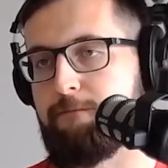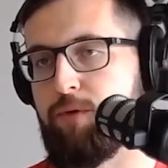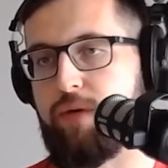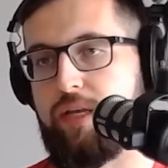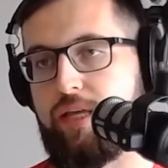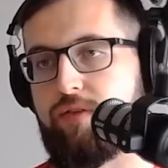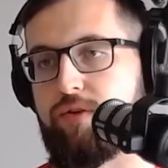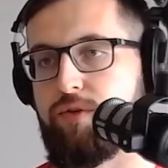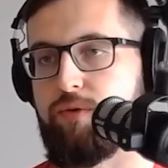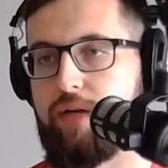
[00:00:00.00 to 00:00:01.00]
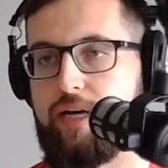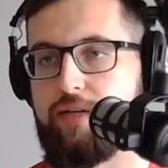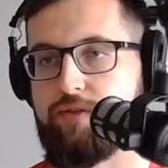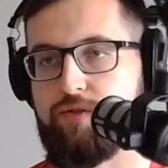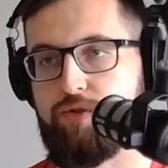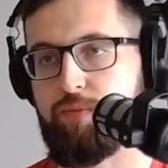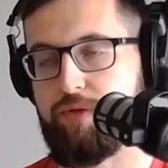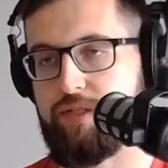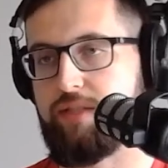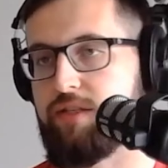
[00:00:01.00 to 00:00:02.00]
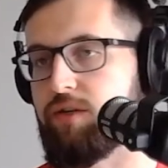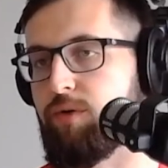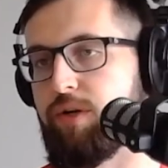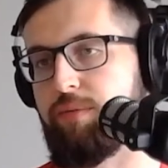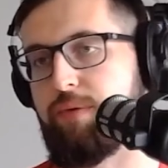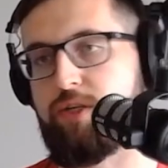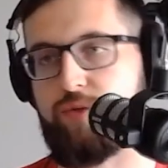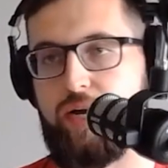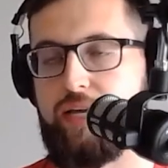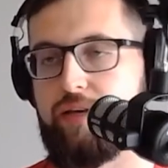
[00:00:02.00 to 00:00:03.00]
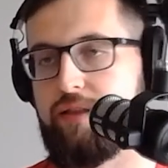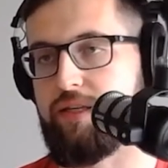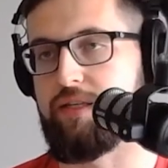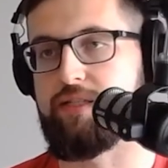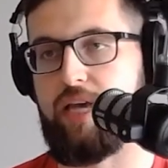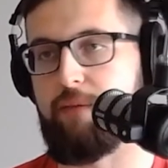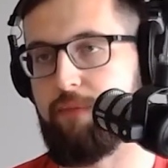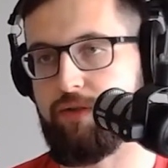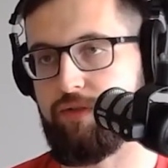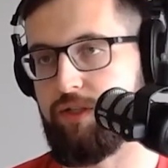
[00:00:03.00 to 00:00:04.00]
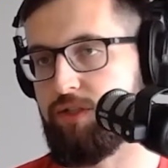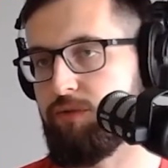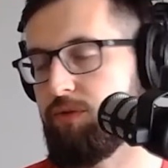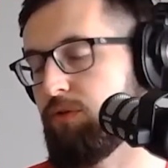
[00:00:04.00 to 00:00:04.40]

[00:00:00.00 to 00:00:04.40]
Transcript: you can either utilize supersets that are going to be training the same muscle tissue.